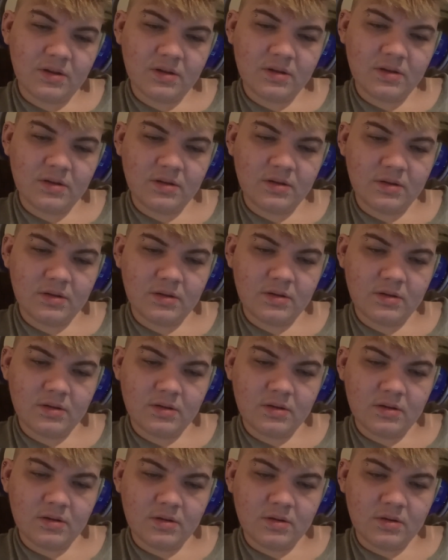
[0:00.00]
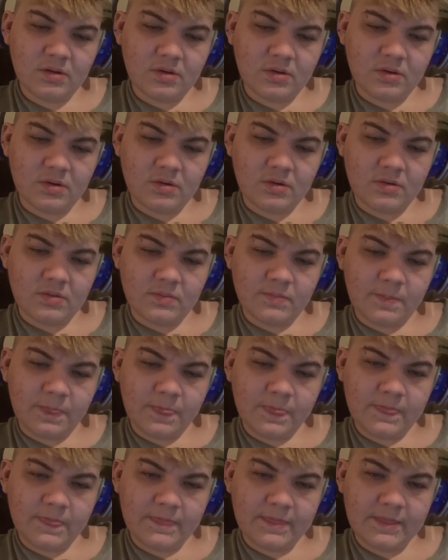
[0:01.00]

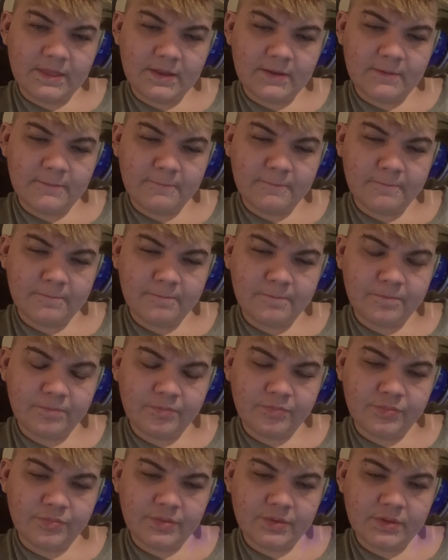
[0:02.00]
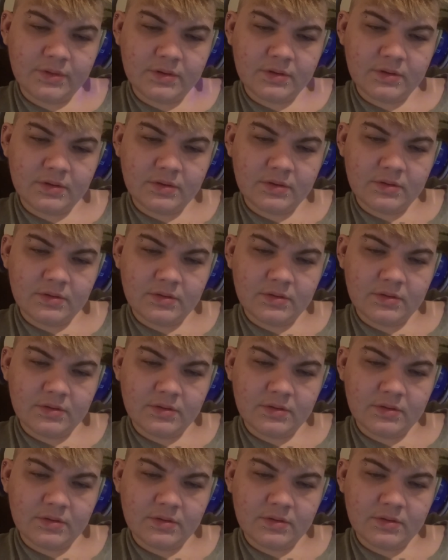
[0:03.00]
No one is speaking in this clip.